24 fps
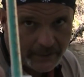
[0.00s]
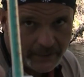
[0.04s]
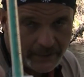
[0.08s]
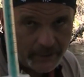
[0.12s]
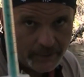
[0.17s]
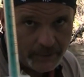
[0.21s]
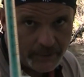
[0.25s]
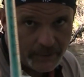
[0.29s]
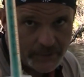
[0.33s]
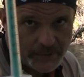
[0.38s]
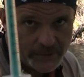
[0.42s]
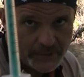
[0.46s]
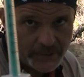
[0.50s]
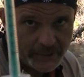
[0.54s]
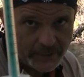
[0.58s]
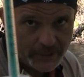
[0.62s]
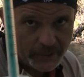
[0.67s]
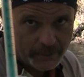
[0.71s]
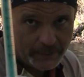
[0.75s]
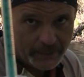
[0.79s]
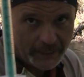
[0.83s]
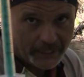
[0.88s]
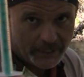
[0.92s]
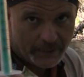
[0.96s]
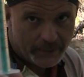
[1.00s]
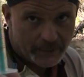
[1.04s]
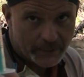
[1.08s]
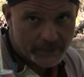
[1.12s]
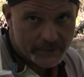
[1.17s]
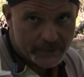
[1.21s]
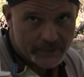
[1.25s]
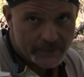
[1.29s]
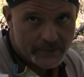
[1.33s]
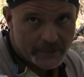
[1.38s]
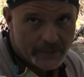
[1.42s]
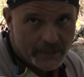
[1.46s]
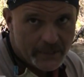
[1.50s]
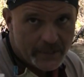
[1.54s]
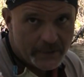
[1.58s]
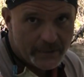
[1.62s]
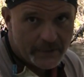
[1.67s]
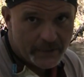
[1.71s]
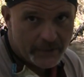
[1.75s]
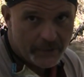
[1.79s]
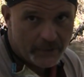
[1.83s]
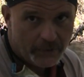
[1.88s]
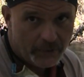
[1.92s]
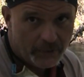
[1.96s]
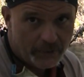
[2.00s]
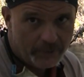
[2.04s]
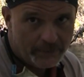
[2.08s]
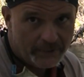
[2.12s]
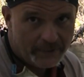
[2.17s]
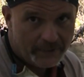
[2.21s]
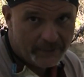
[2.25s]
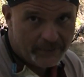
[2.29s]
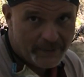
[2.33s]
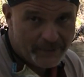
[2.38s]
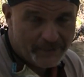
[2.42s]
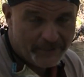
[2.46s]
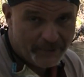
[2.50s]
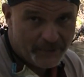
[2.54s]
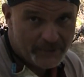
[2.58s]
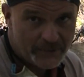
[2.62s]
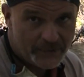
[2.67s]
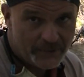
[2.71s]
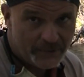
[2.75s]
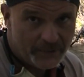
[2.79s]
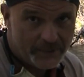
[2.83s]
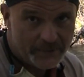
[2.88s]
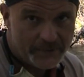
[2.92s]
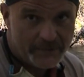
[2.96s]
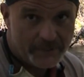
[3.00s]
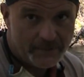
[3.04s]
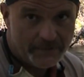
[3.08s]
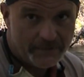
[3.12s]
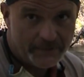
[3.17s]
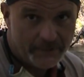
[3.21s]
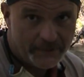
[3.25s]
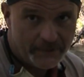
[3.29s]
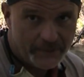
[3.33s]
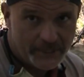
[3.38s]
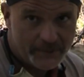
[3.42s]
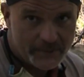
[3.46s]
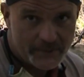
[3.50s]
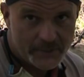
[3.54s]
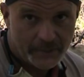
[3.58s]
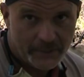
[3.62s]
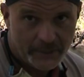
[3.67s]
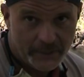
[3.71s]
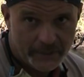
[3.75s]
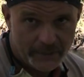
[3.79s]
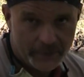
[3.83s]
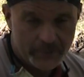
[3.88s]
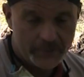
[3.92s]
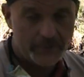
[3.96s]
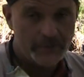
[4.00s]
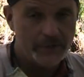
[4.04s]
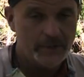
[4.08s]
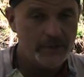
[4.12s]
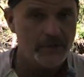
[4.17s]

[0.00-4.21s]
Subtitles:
numbers that go backwards. My first goal is to fill that syringe